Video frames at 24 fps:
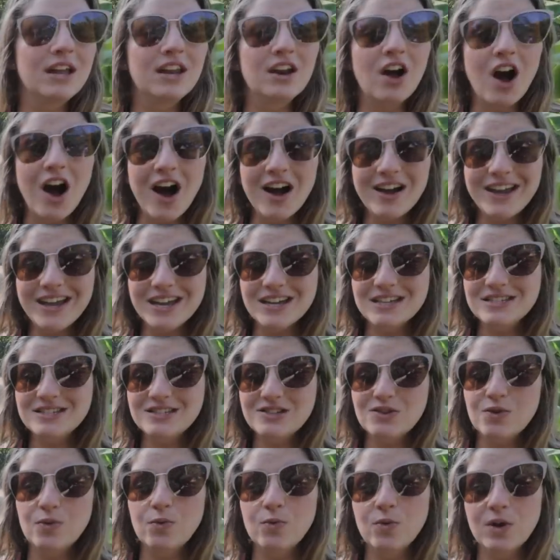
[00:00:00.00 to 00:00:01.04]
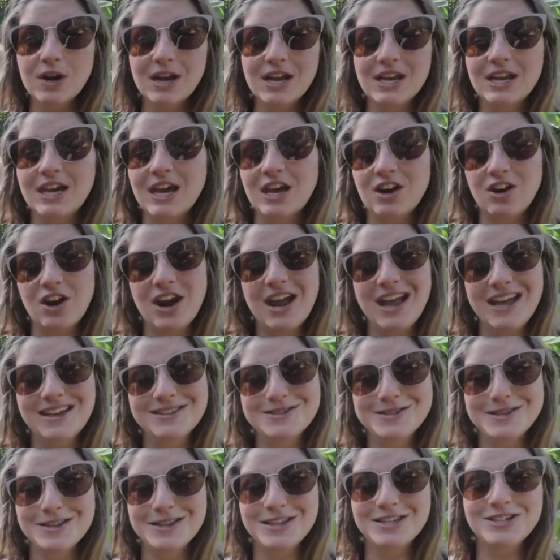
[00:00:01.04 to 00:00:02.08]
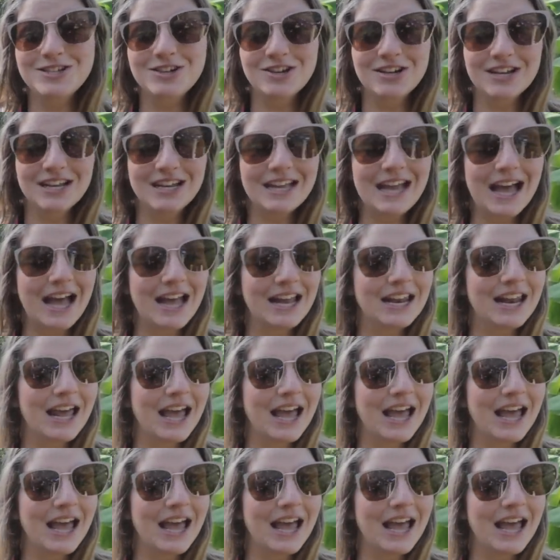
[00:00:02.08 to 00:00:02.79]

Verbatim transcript: in August, we're gonna get our hands in the dirt again,